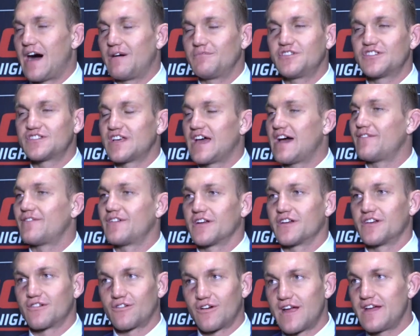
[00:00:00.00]
I'm just having
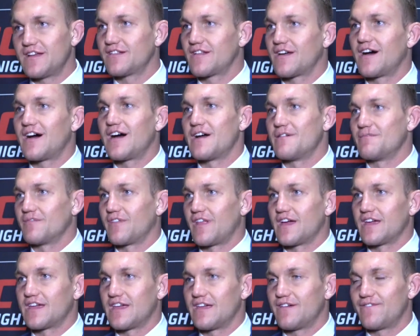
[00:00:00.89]
a great time.
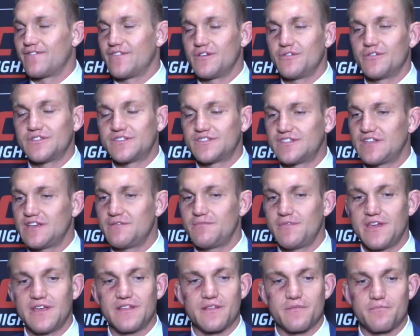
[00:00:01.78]
Like if you would see
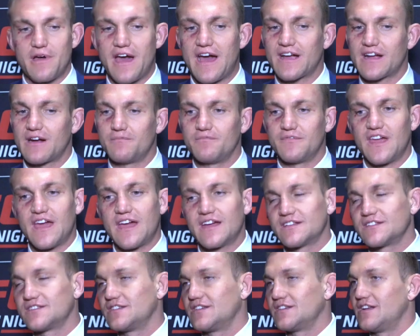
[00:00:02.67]
me in the back, I'm
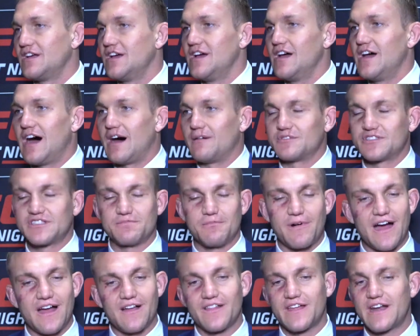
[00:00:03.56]
dancing, I'm
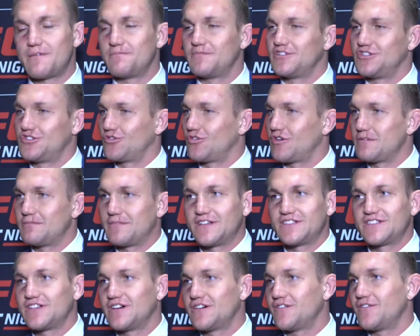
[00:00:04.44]
smiling, I'm enjoying
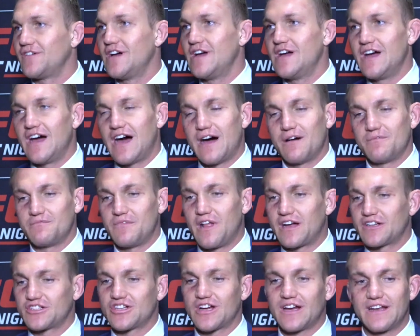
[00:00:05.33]
myself. I'm
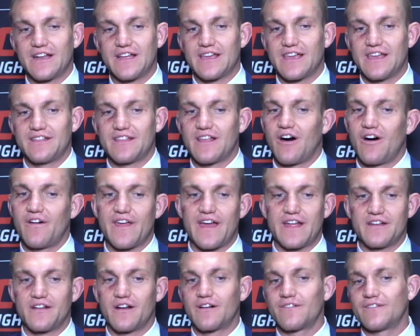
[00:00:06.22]
not trying to get all
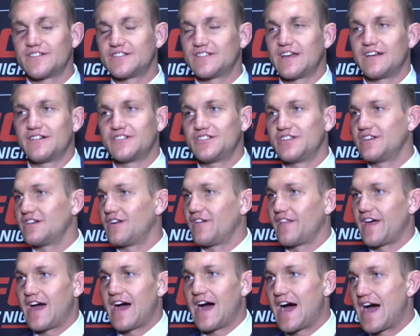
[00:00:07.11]
that nervous energy and
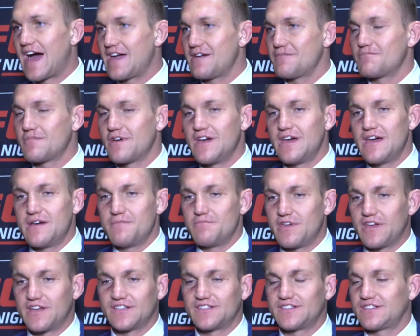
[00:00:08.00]
all that hype
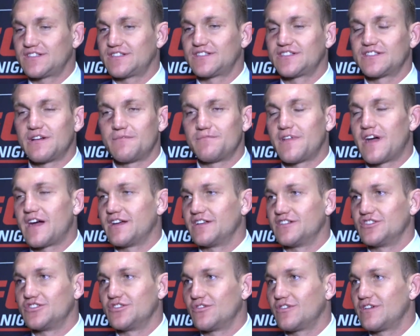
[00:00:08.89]
because this is something
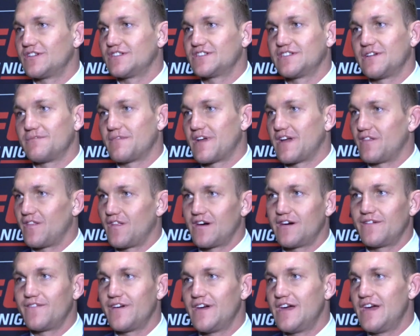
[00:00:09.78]
I enjoy, something I
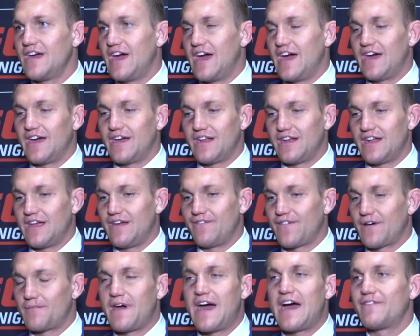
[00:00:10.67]
love, and
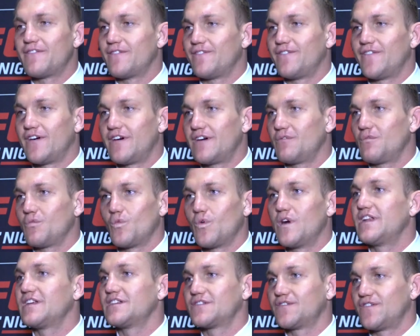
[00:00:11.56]
if I'm having fun,
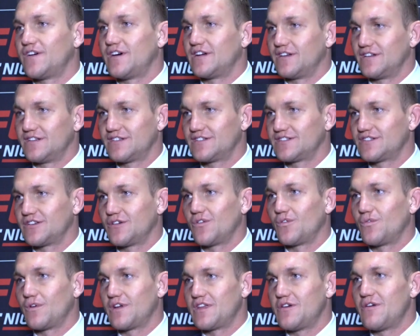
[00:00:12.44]
winning's fun.
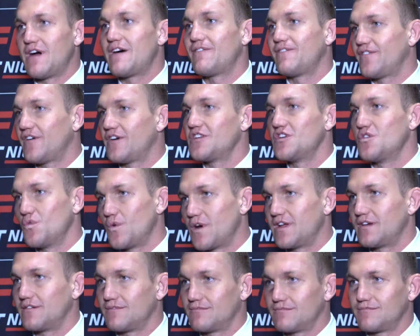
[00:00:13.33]
So when you have fun, you
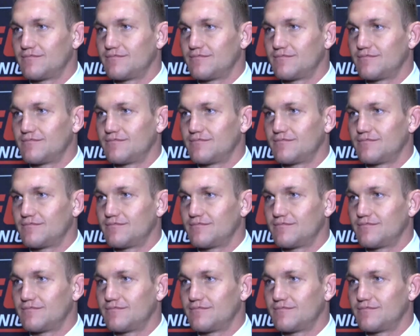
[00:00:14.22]
win.